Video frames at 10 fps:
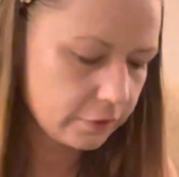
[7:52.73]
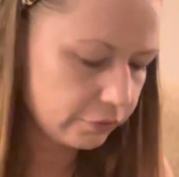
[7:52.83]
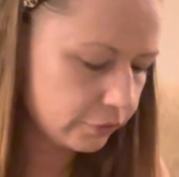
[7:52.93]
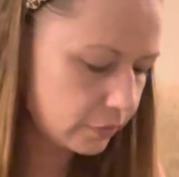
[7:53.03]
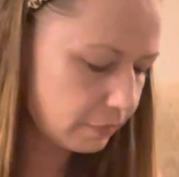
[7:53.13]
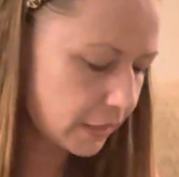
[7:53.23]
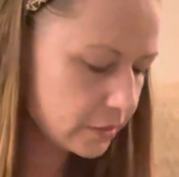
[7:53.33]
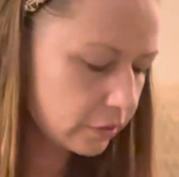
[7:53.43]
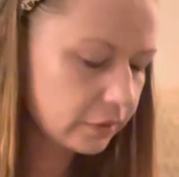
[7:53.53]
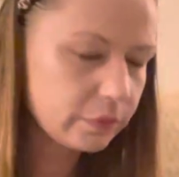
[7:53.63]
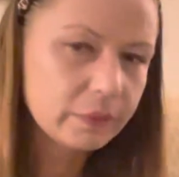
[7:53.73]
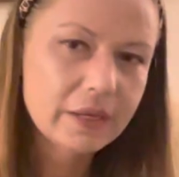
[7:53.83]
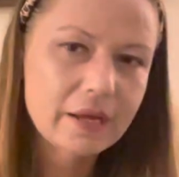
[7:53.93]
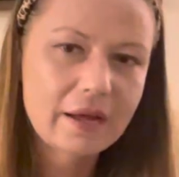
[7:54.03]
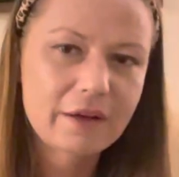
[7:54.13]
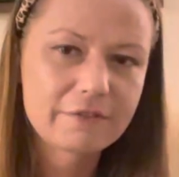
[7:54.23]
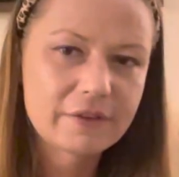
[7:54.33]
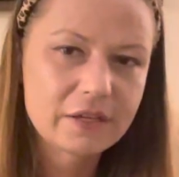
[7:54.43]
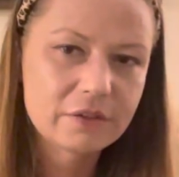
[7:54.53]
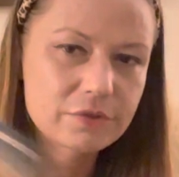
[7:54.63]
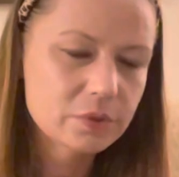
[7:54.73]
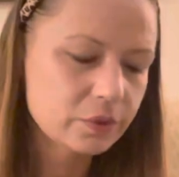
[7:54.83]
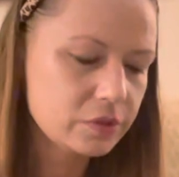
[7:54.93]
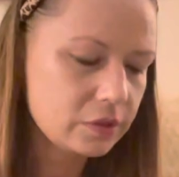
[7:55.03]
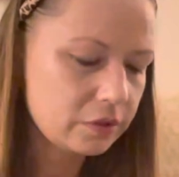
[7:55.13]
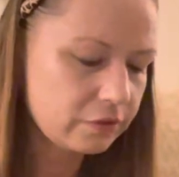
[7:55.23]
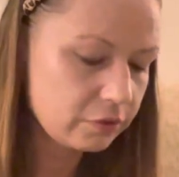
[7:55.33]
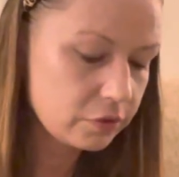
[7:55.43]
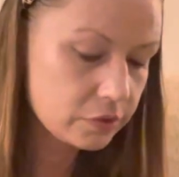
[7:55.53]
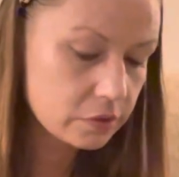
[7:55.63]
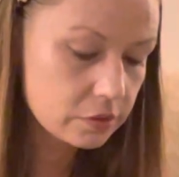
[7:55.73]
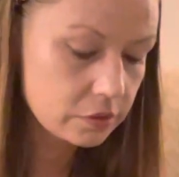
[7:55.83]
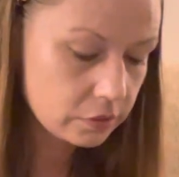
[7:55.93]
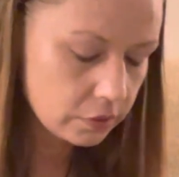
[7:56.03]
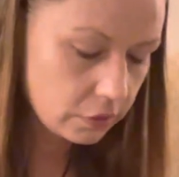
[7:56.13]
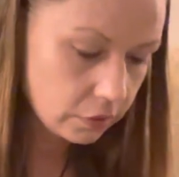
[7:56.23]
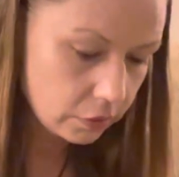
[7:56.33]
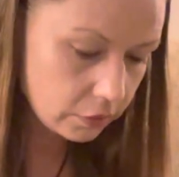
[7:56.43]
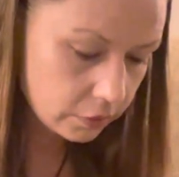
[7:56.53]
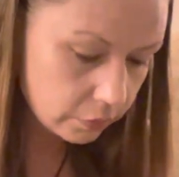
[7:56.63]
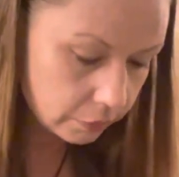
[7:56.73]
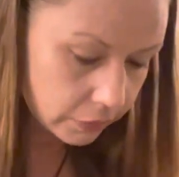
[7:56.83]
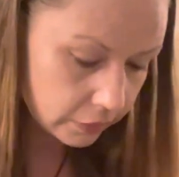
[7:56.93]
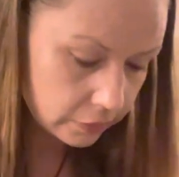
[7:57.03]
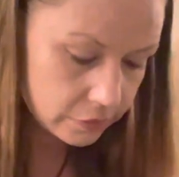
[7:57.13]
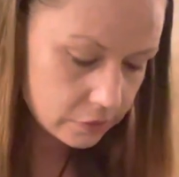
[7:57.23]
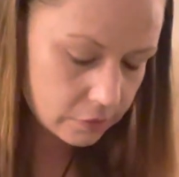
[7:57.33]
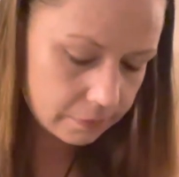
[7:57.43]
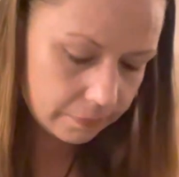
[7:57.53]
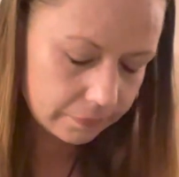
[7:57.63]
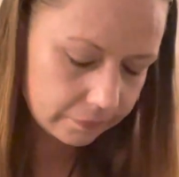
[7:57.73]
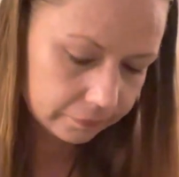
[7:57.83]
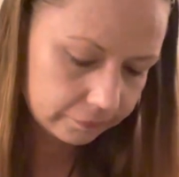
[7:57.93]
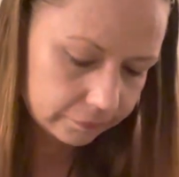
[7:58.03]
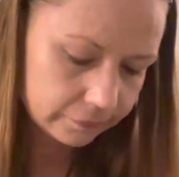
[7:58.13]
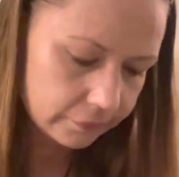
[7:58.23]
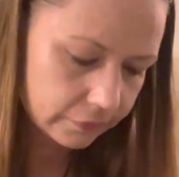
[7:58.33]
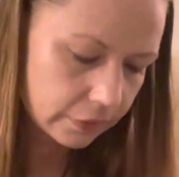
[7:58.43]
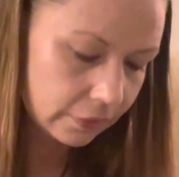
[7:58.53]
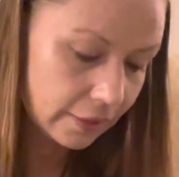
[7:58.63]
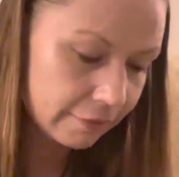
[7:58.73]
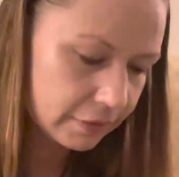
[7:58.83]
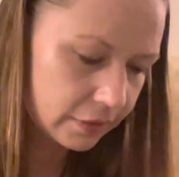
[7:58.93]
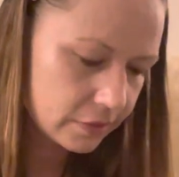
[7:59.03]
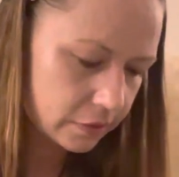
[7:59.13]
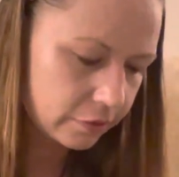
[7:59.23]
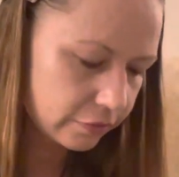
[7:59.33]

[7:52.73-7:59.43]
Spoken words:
For the masculine, we have Eight of Swords in reverse. What else? Love that it's in